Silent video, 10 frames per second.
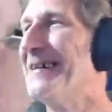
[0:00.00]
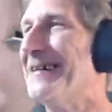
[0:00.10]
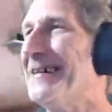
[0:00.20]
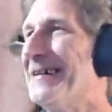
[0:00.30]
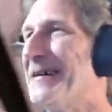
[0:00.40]

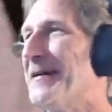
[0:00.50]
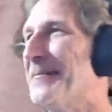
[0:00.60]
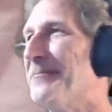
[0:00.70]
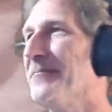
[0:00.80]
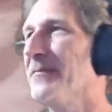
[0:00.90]
a
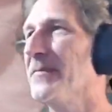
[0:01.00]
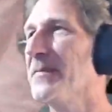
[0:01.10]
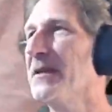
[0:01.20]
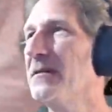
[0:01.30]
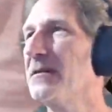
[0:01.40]

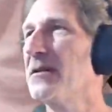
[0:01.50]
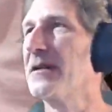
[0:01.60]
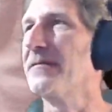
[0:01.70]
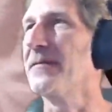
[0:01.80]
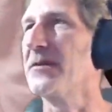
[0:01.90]
lot
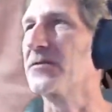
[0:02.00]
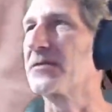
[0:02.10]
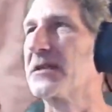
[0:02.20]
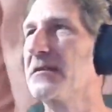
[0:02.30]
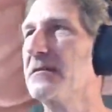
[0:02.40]
of
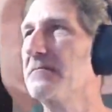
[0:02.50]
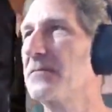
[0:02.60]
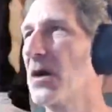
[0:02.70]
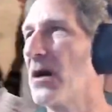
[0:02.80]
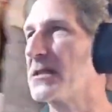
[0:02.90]
interesting
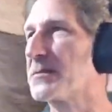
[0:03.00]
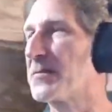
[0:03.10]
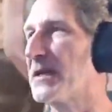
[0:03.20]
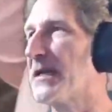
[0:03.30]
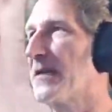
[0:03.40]

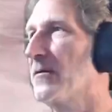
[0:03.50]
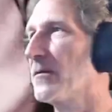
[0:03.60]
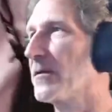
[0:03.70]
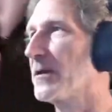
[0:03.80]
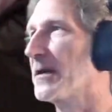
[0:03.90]
cosplay
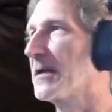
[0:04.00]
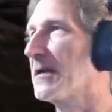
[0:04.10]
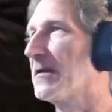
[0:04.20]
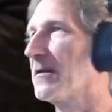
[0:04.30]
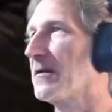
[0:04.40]
going on
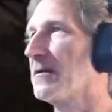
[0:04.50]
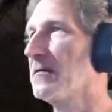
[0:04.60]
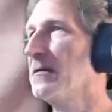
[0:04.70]
here.